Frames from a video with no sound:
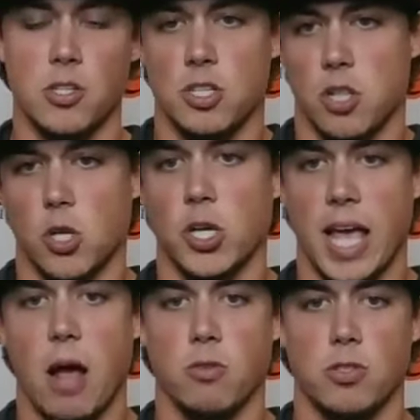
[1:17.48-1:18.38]
just learning
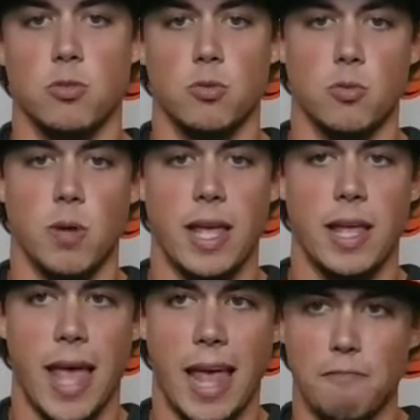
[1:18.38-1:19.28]
how to
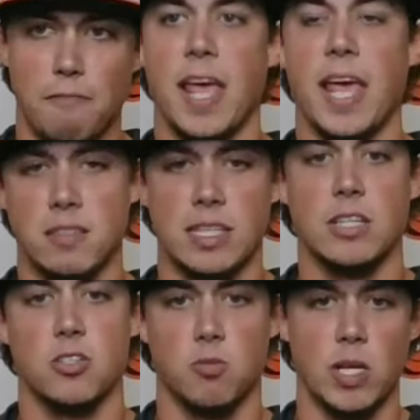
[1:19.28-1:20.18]
advance
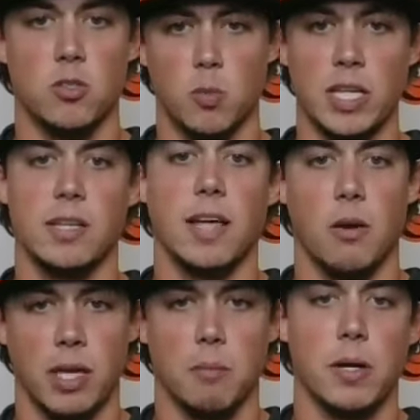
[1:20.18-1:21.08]
each week. How do
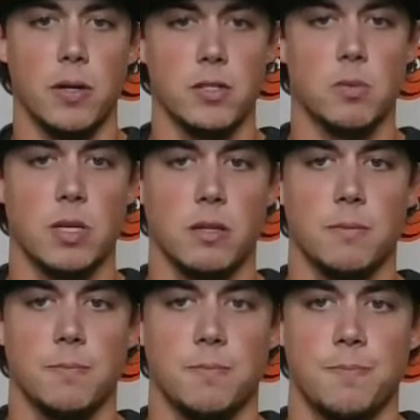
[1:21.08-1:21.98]
I get better each
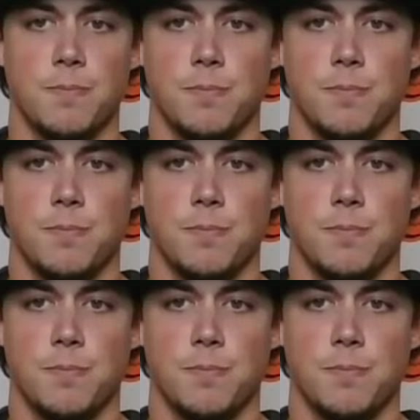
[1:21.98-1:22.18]
week?